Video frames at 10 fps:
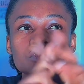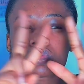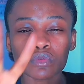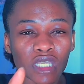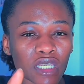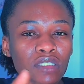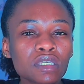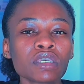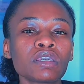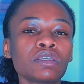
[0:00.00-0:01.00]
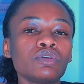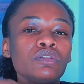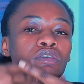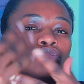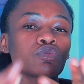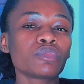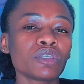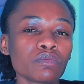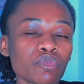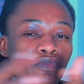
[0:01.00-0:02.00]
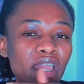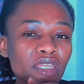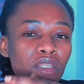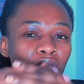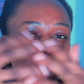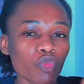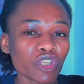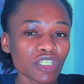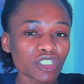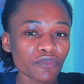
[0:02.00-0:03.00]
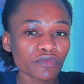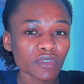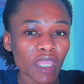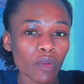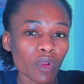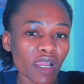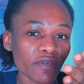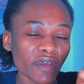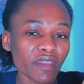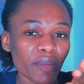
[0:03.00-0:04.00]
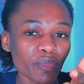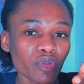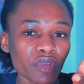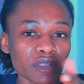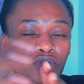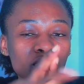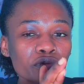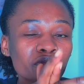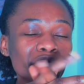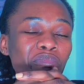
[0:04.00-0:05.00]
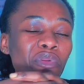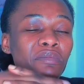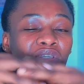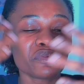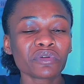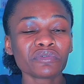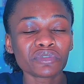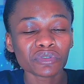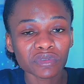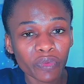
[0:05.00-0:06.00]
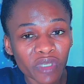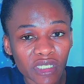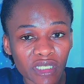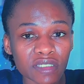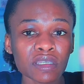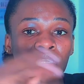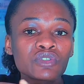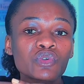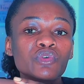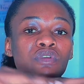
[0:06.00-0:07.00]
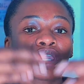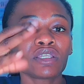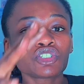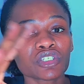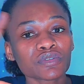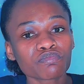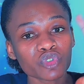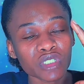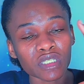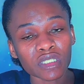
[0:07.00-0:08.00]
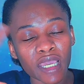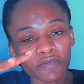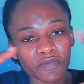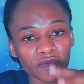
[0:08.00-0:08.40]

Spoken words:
2 days, you need to be providing accommodation that will cover that period. So probably you want to do 3 days, so you can just put in that